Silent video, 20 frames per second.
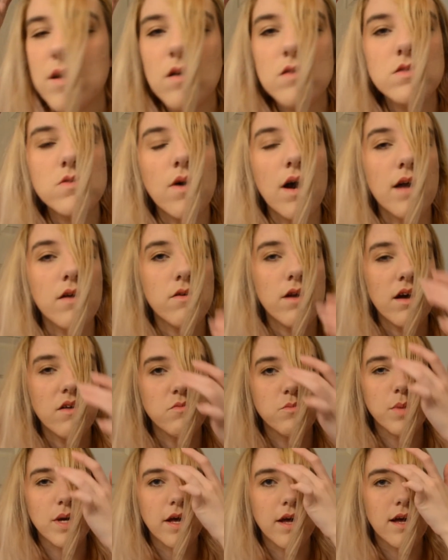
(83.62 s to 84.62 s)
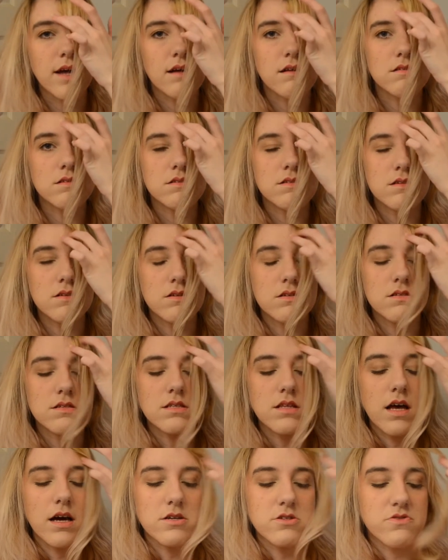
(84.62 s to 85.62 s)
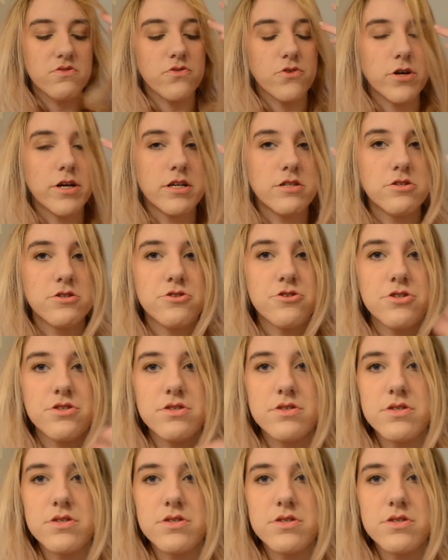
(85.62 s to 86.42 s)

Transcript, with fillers: also I don't have bangs slash fringe,